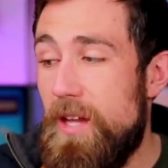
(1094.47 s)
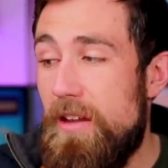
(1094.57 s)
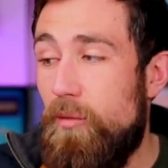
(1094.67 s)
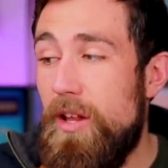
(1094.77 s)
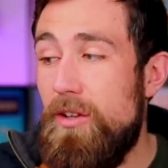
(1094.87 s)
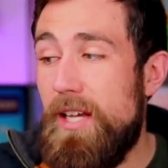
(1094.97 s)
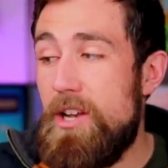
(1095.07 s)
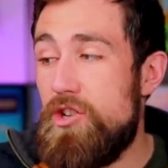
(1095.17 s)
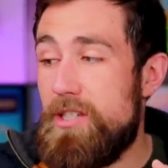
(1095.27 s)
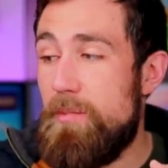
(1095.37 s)
If we look
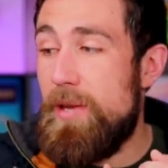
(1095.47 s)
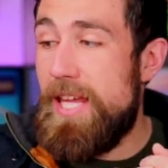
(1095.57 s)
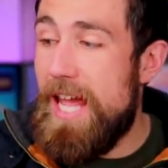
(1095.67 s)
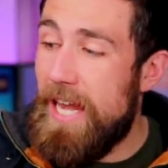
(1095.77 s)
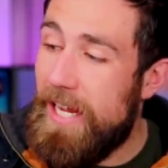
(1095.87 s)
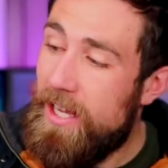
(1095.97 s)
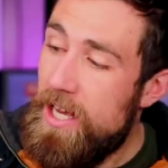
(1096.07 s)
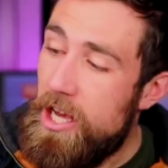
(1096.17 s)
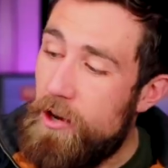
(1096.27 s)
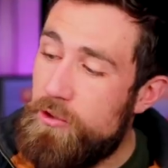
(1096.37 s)
at just the beginning
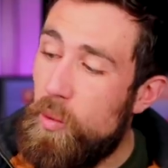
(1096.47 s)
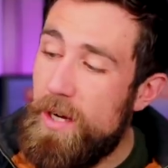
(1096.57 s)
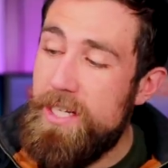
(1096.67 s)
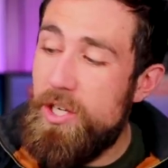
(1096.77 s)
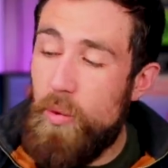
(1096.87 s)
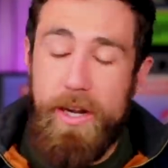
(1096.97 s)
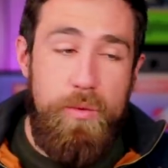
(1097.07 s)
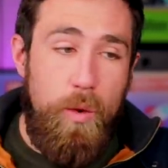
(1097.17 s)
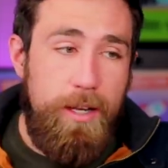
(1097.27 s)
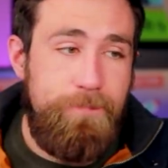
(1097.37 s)
of
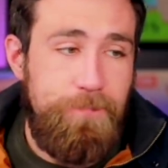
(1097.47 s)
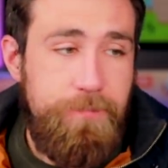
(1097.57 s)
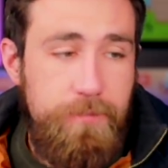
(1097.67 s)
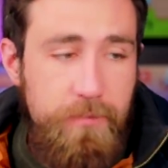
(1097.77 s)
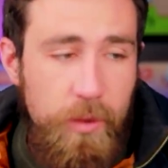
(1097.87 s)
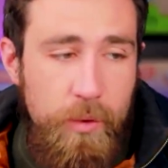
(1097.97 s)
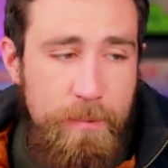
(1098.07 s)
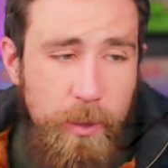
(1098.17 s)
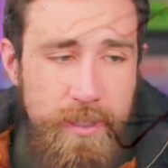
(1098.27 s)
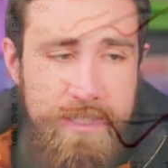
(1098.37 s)
2021, we
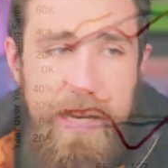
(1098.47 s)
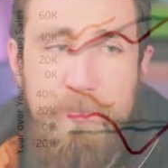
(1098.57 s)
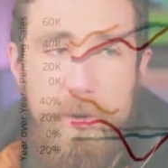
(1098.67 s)
pull this up